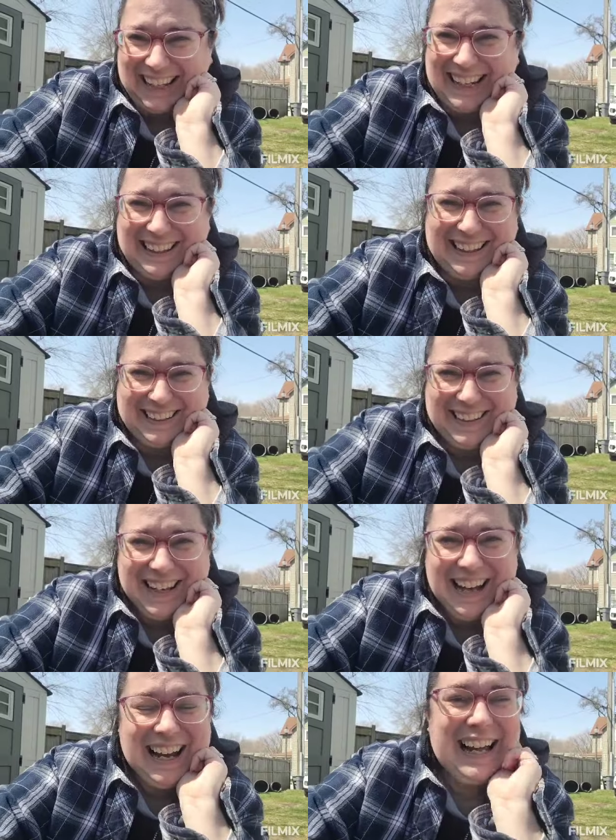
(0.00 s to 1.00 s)
yeah, that,
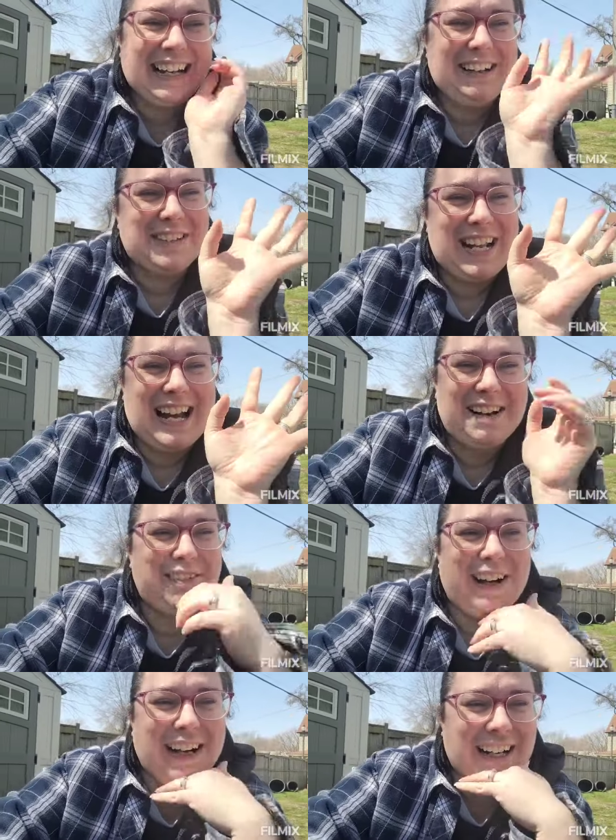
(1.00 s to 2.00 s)
okay, it was kind of
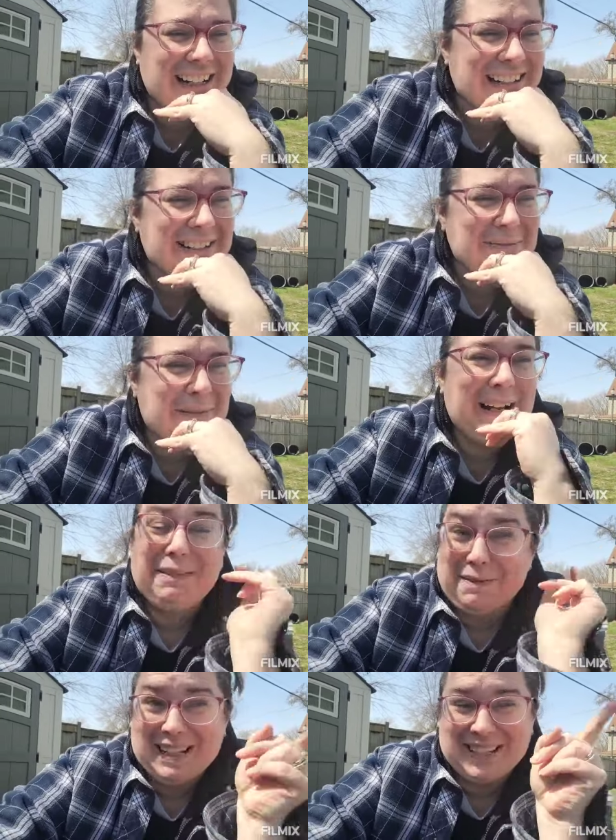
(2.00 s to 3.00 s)
hard, but
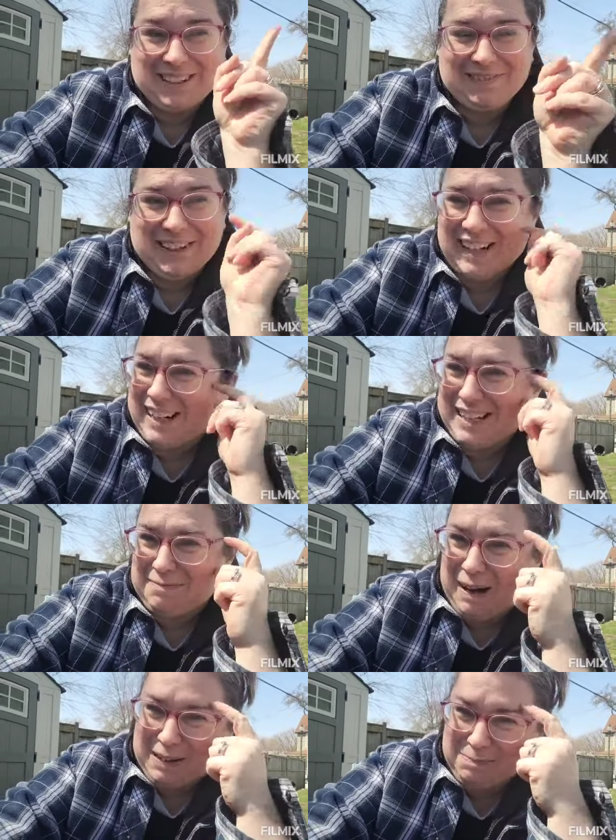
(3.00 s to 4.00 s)
it was a very good
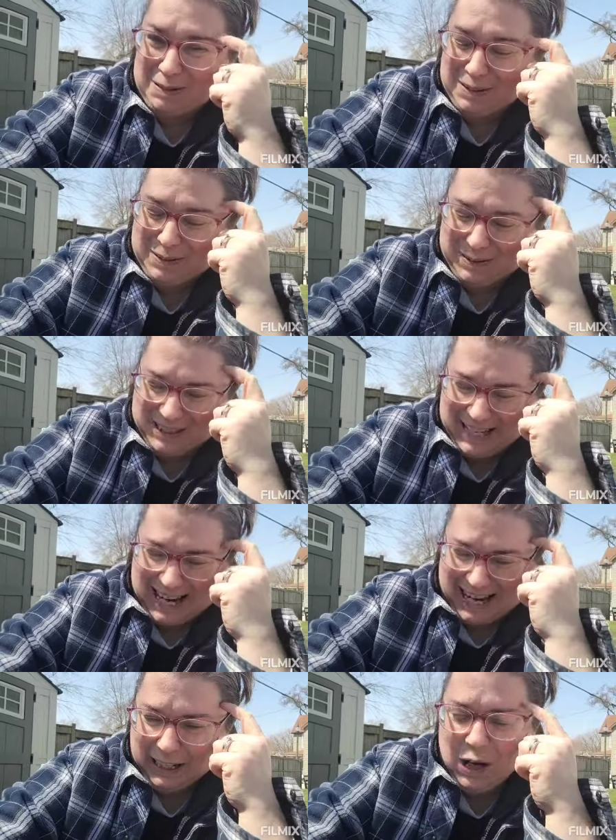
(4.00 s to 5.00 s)
spot to put the golden
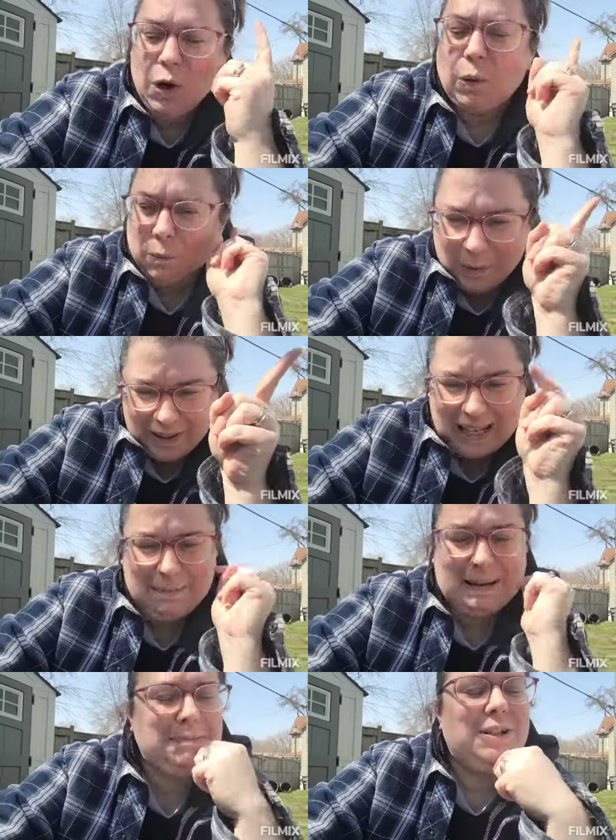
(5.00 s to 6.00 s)
egg. Will I
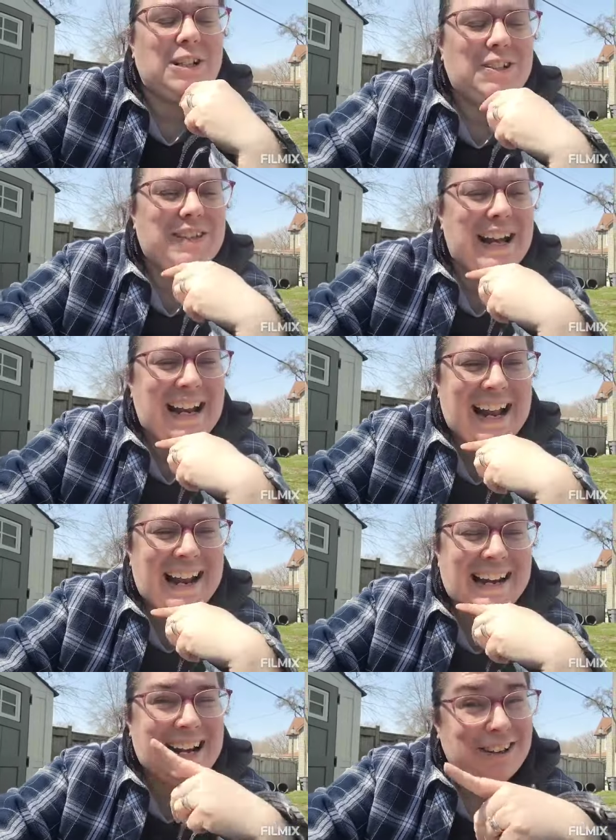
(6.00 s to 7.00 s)
be able to do that
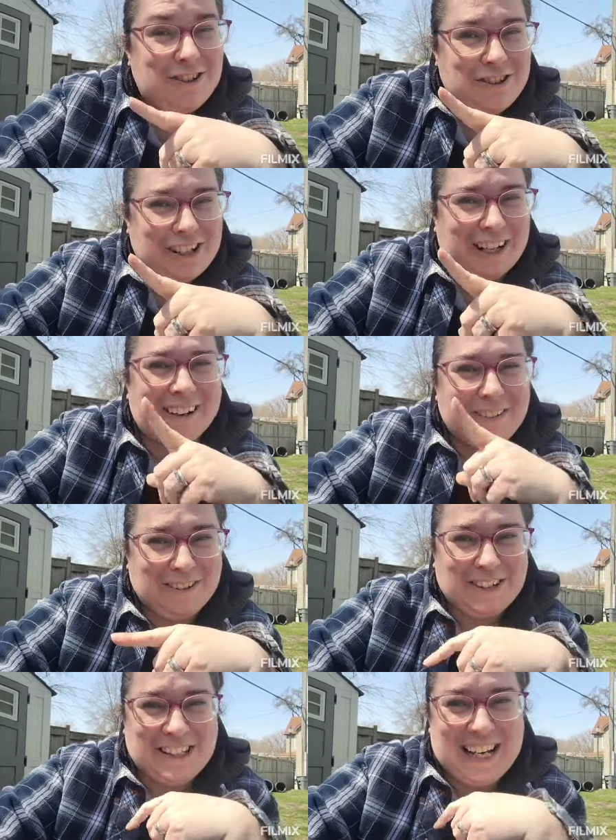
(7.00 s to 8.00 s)
again next year?
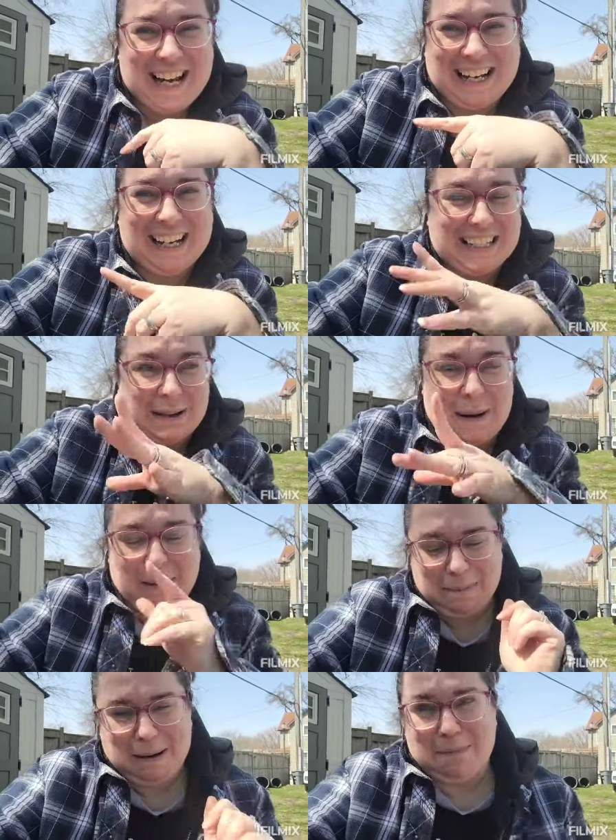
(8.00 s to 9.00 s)
We'll see, because I might
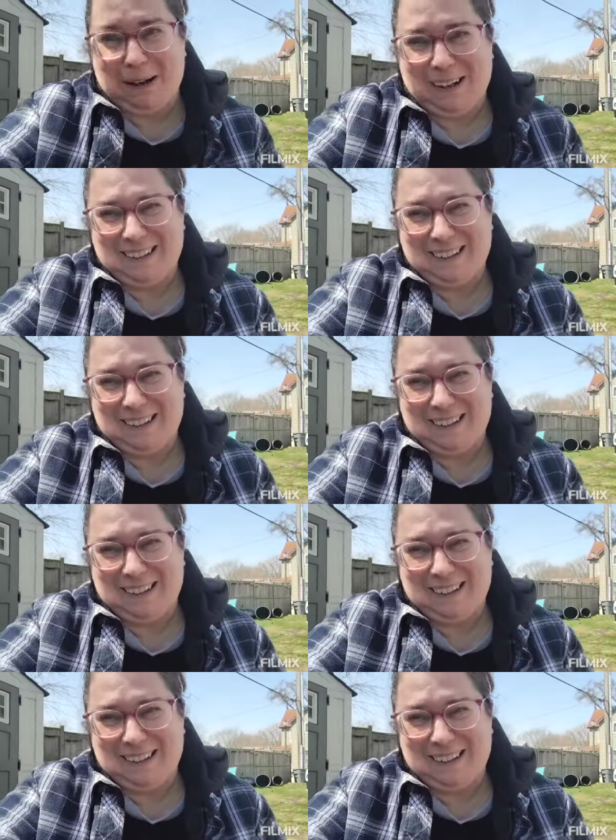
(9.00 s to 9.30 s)
remember.